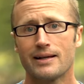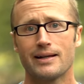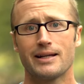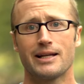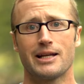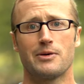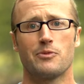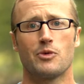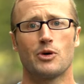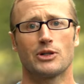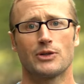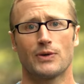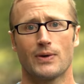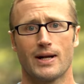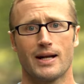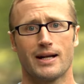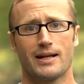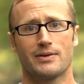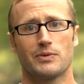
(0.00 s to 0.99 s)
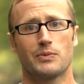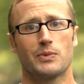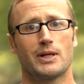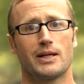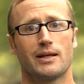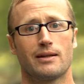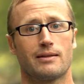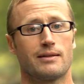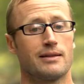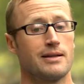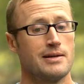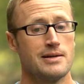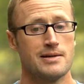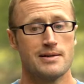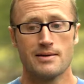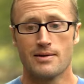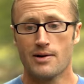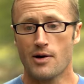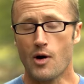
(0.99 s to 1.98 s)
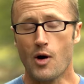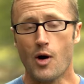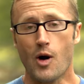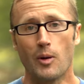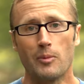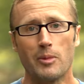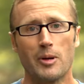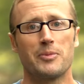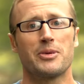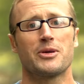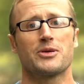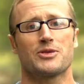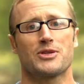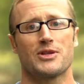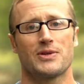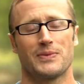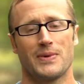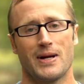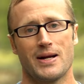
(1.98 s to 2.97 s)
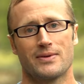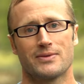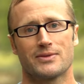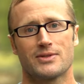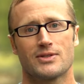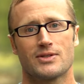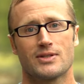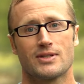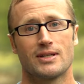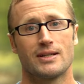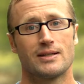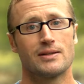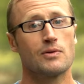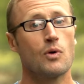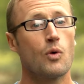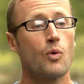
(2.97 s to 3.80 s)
M1 Grand with armor-piercing rounds?